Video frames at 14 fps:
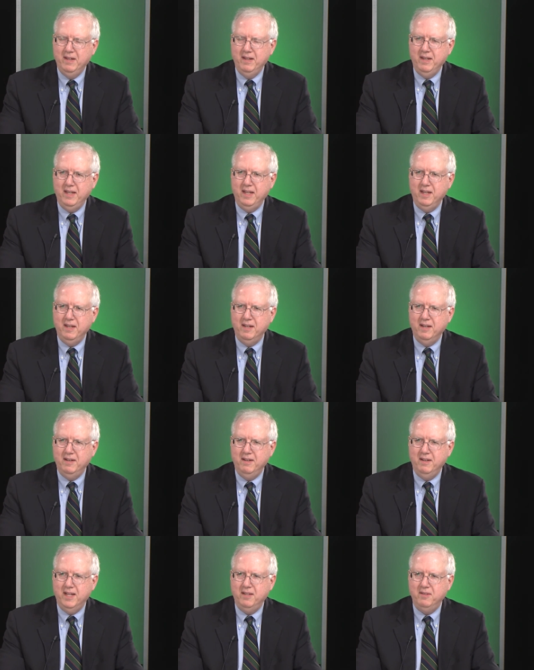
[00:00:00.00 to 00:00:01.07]

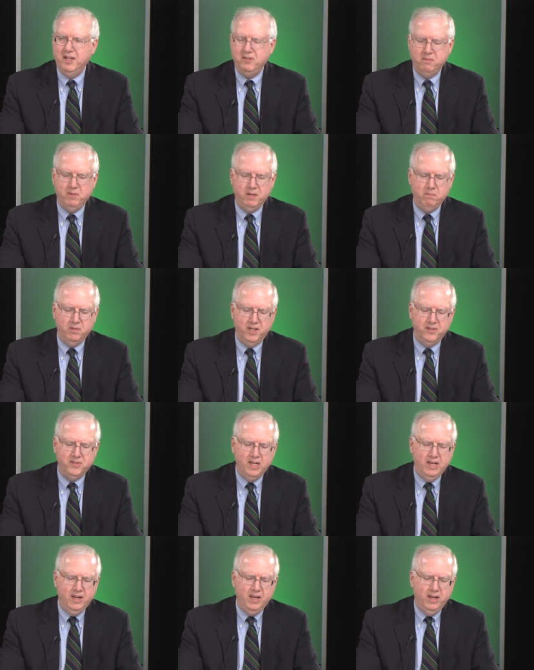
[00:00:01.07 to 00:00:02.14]
And that's a big plus.
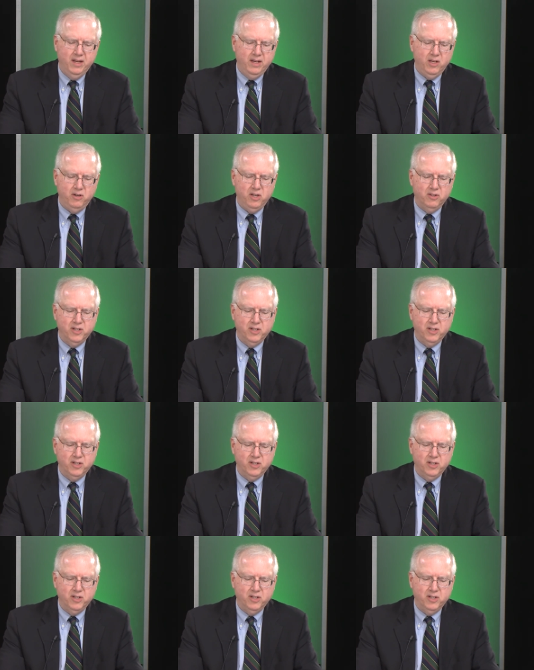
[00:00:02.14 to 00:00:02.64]
You